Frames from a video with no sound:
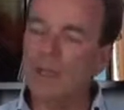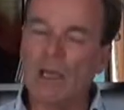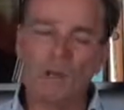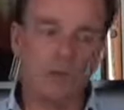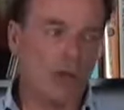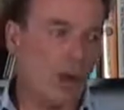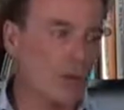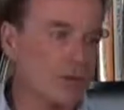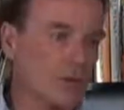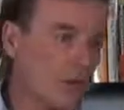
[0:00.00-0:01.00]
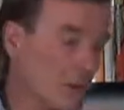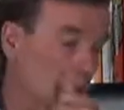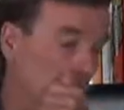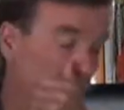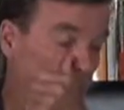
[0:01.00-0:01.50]
uh, which I'll go into in a, a,
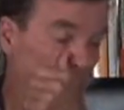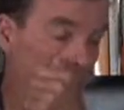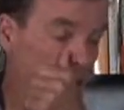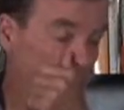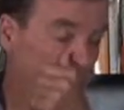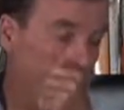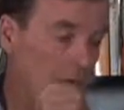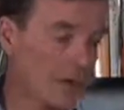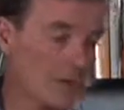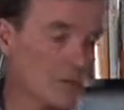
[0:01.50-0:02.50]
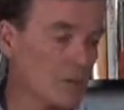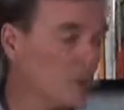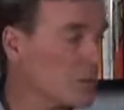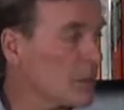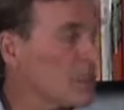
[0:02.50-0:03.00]
little bit further down track in terms
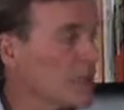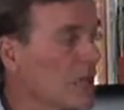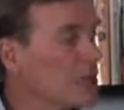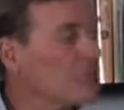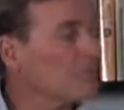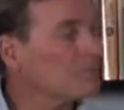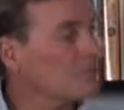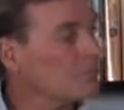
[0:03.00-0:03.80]
of this presentation.